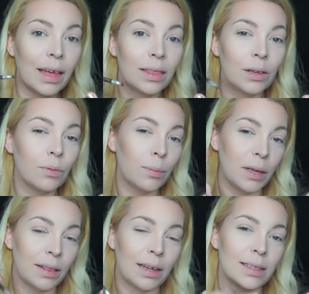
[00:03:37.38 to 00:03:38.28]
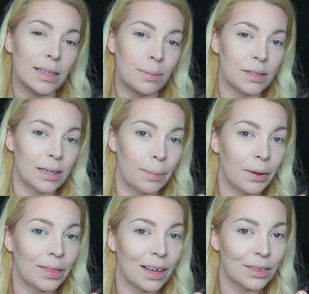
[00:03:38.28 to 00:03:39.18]
and then repeat that same step
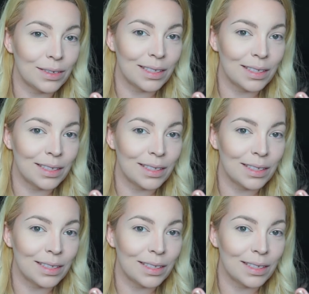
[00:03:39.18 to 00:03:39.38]
on the other